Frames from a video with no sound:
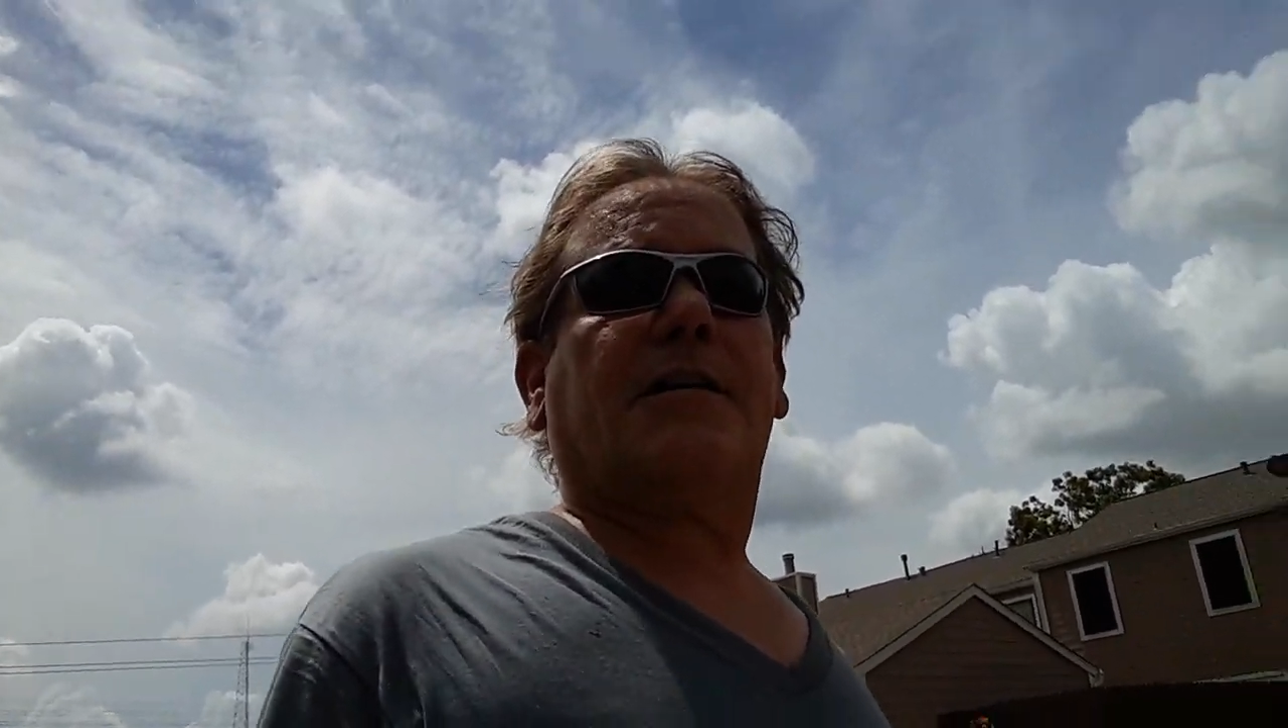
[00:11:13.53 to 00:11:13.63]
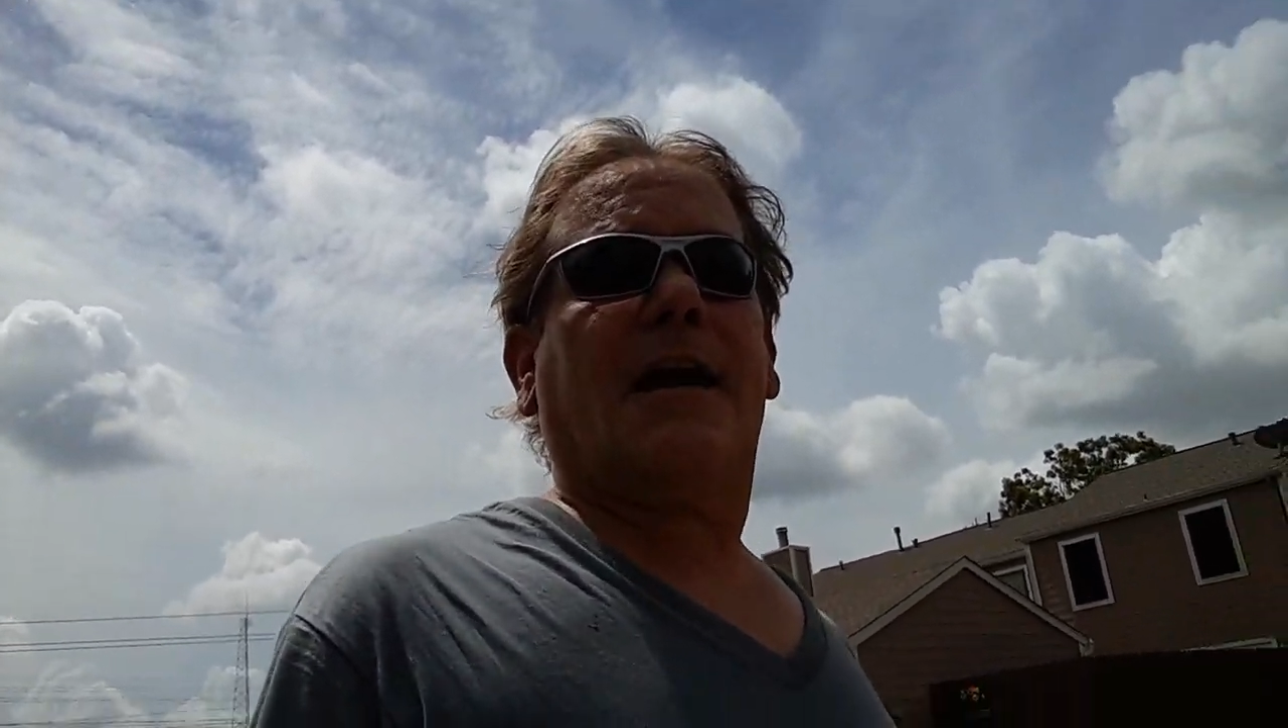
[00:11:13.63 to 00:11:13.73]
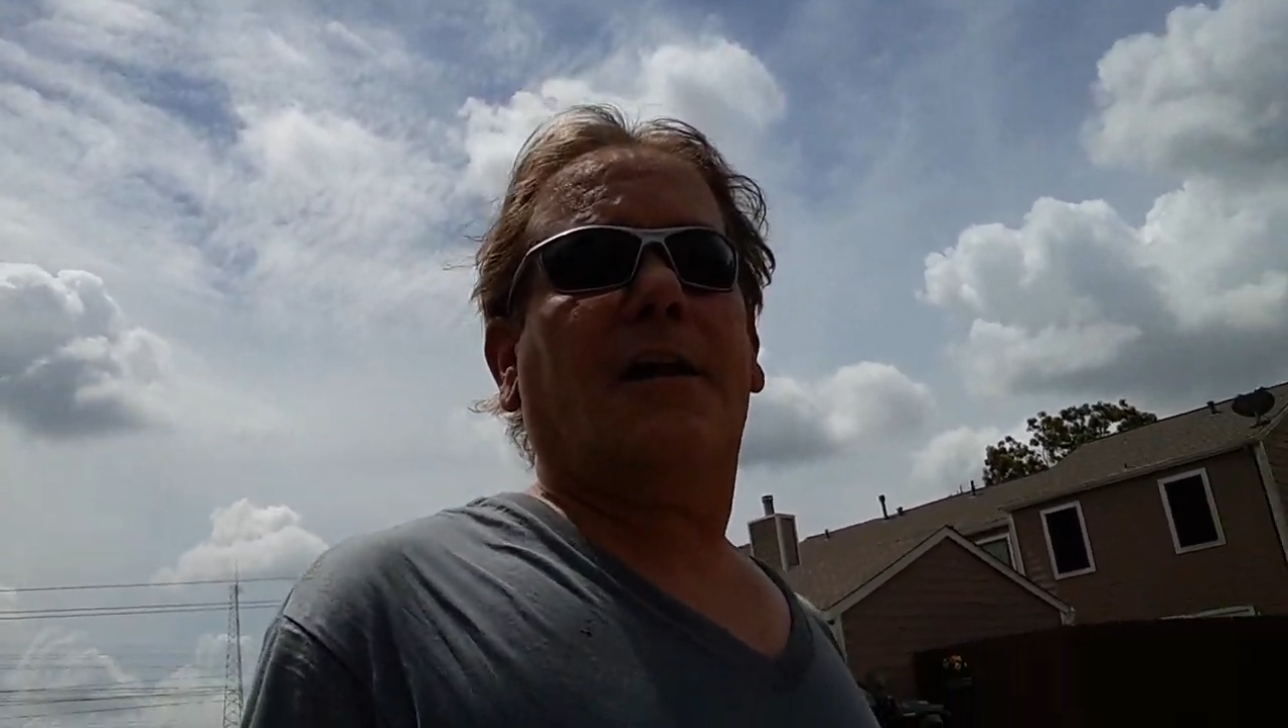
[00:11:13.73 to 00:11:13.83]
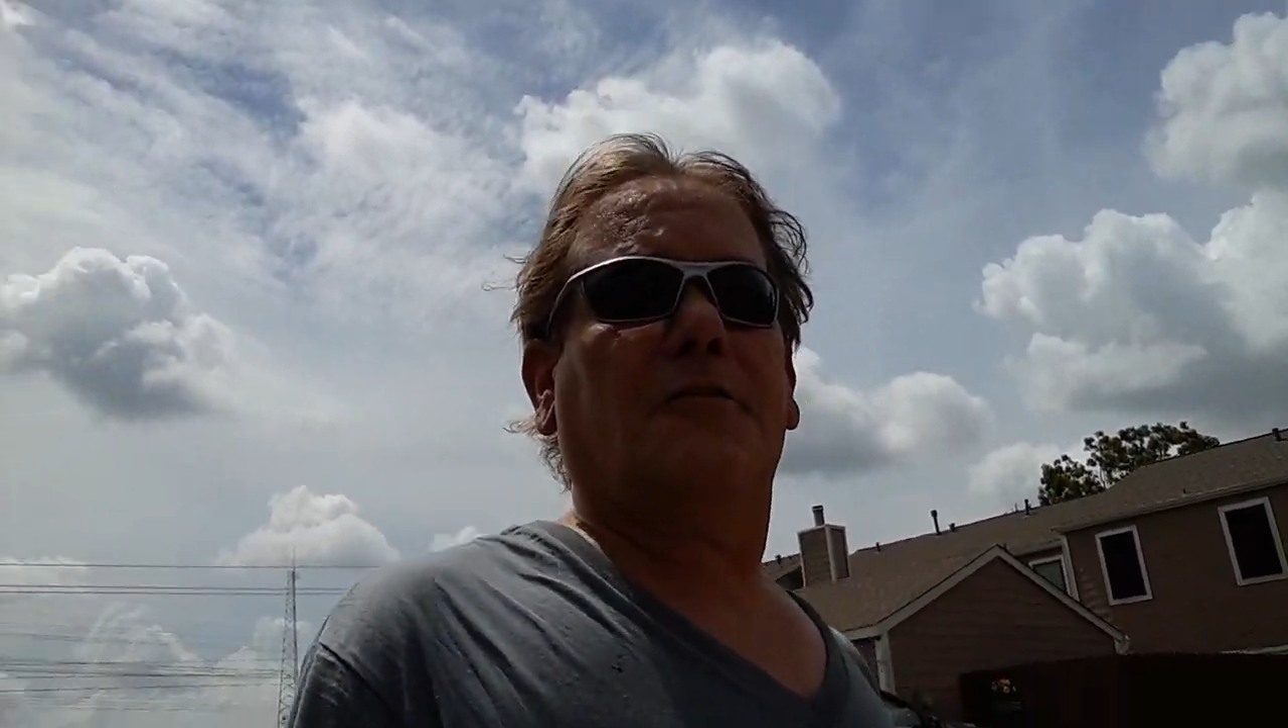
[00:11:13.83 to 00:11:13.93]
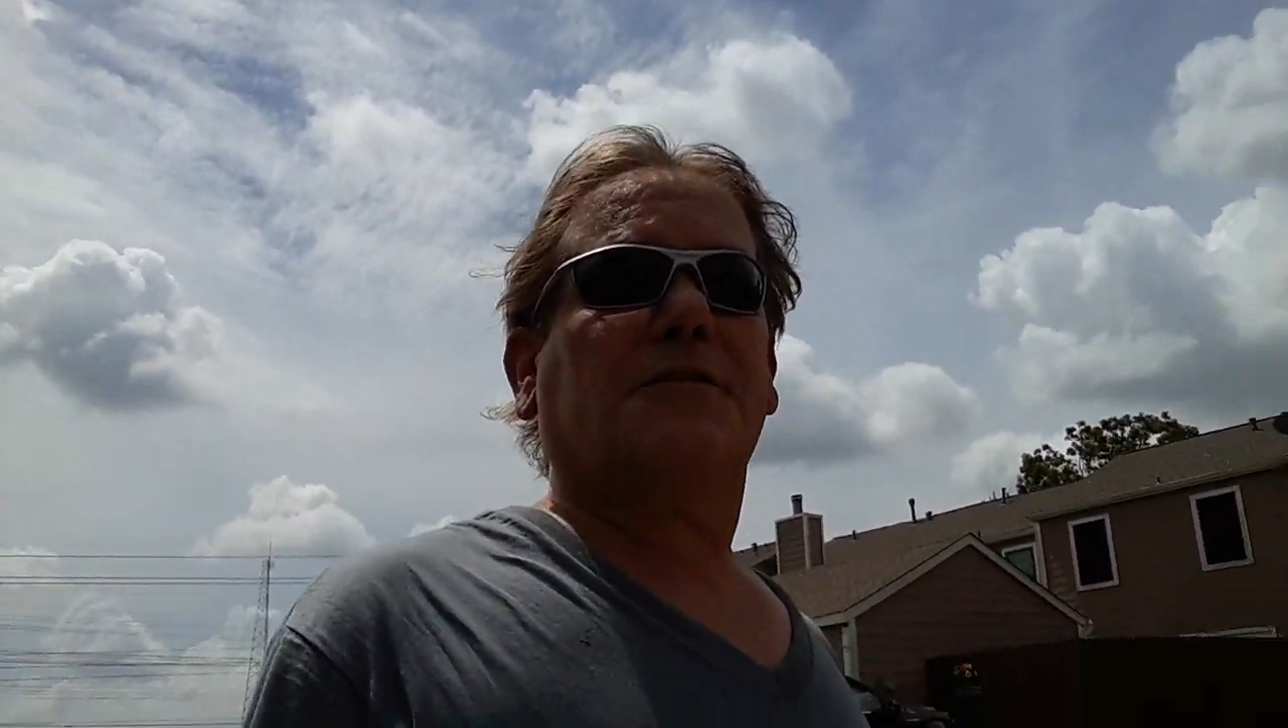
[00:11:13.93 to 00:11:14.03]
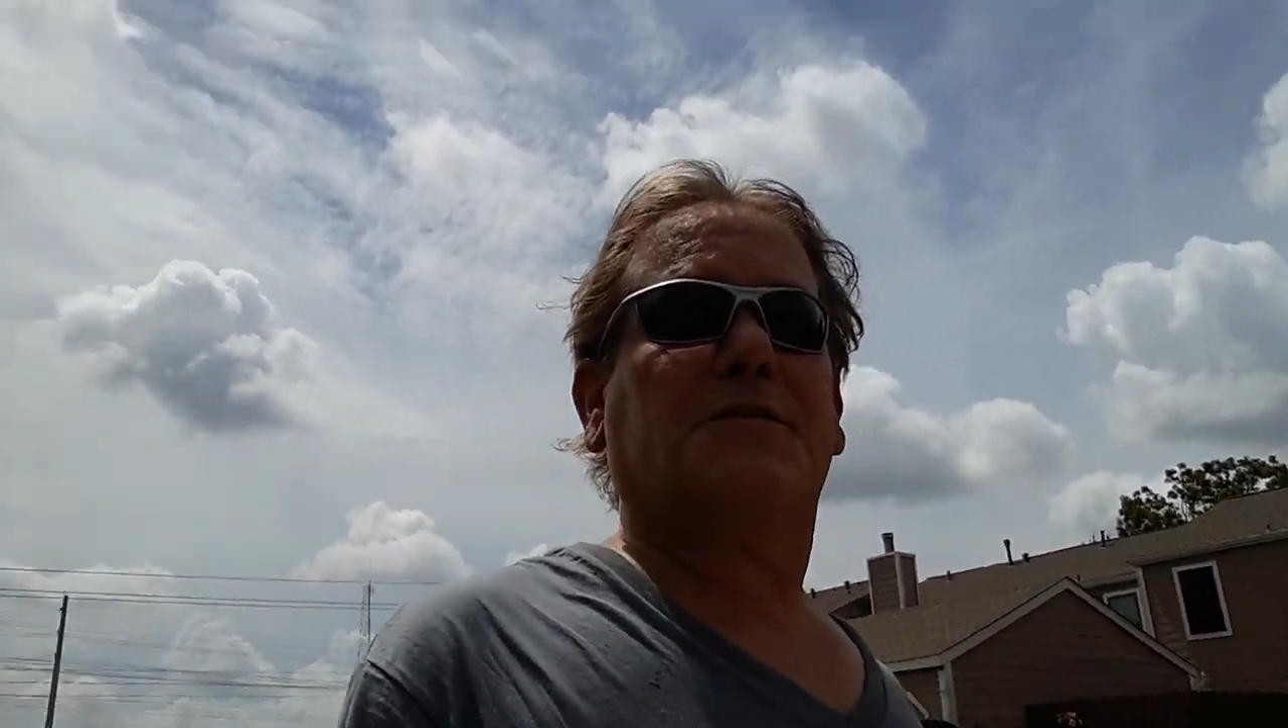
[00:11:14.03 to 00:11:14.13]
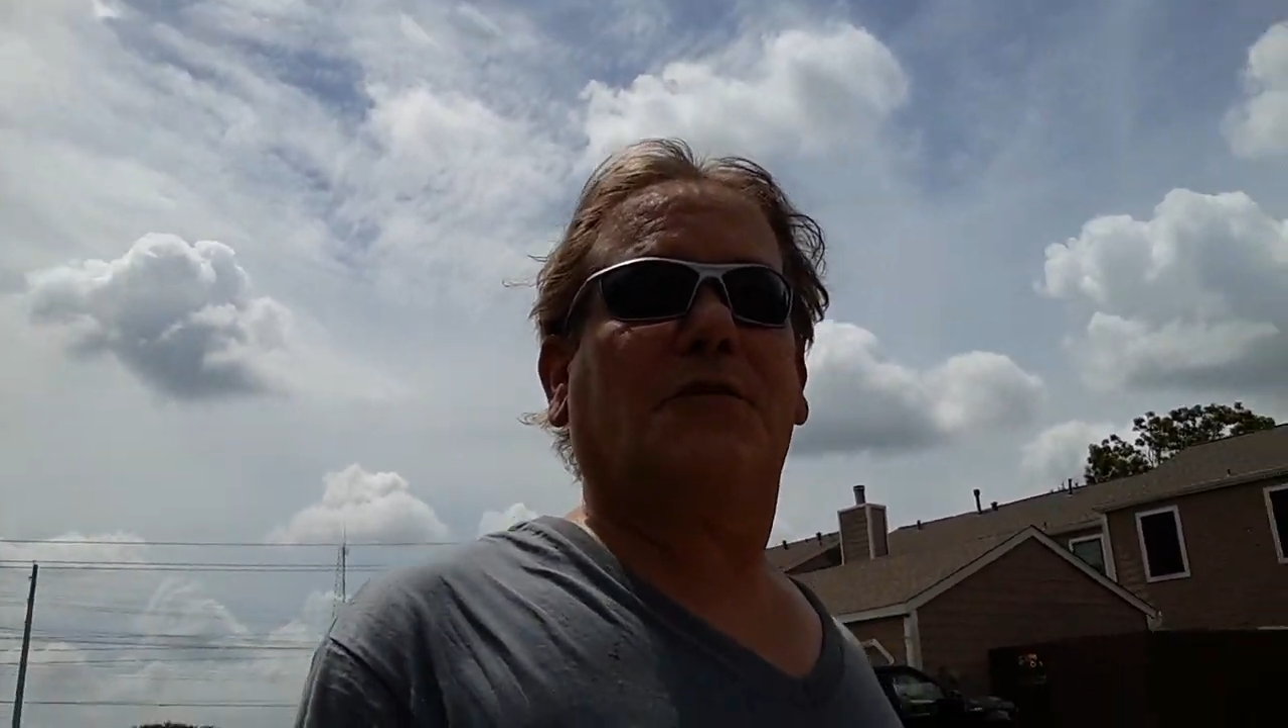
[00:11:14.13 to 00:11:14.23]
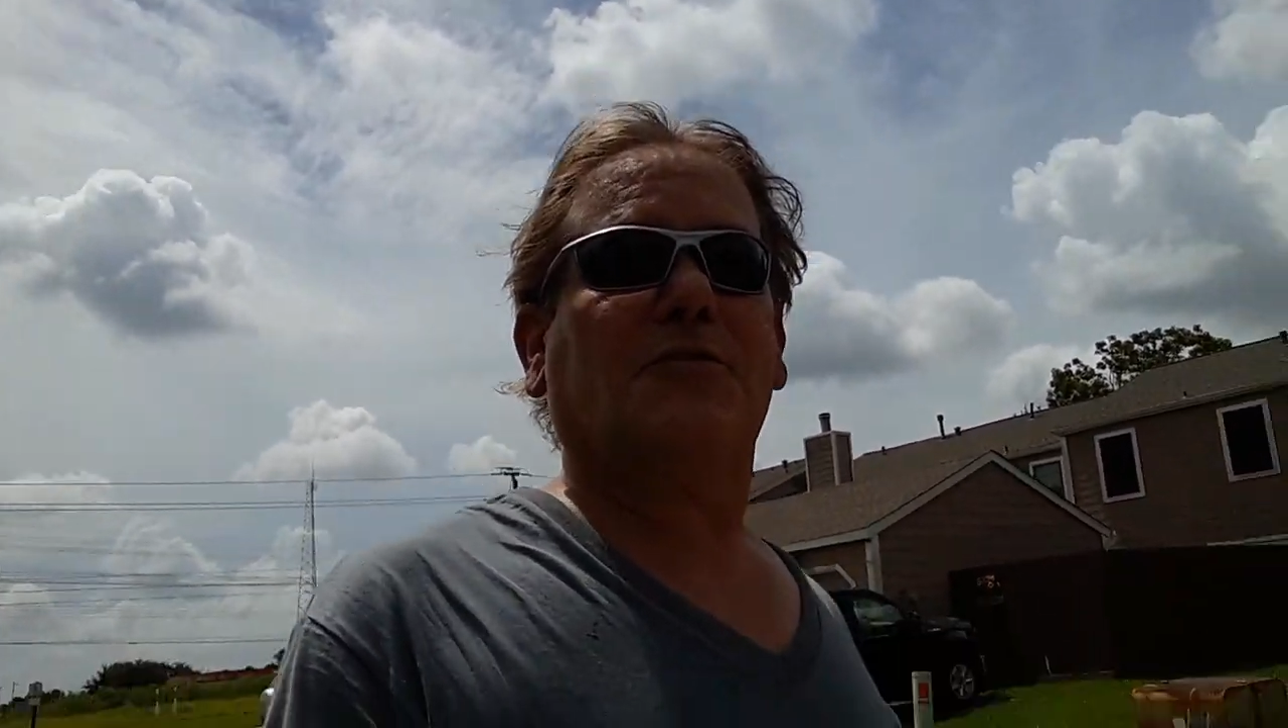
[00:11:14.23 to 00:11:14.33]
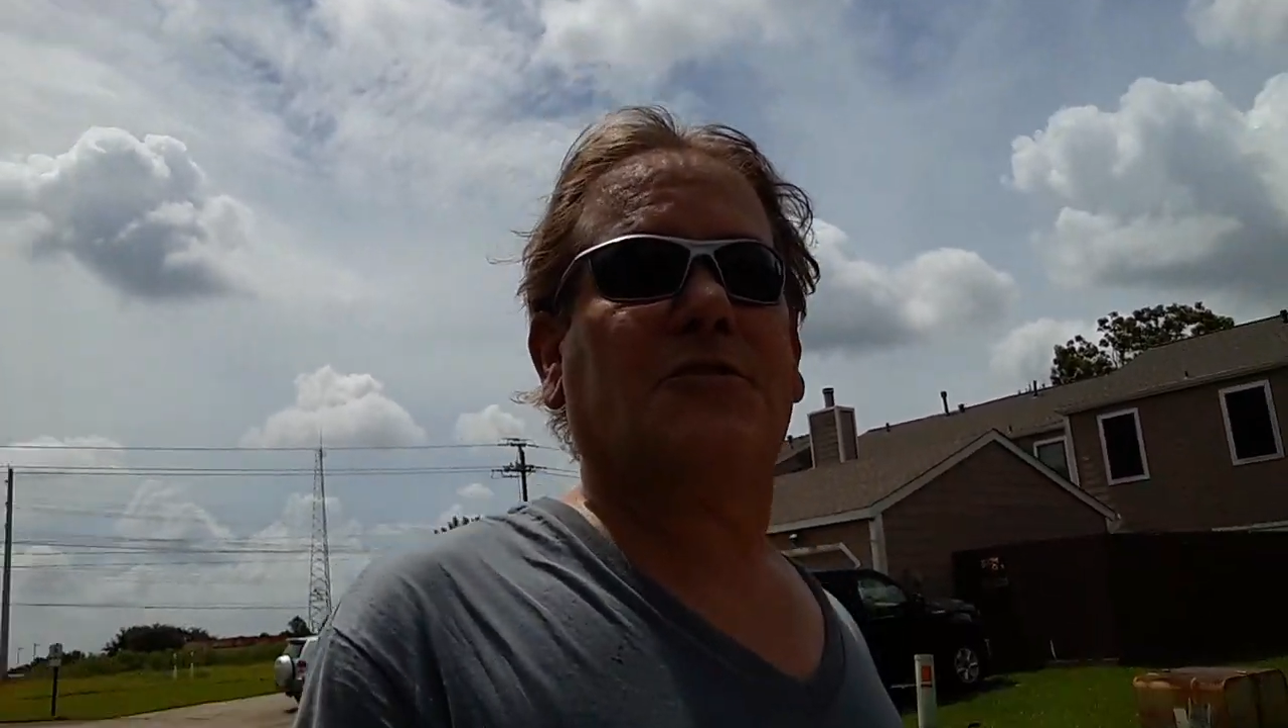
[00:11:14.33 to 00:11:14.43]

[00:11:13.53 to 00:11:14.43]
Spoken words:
calories, folks.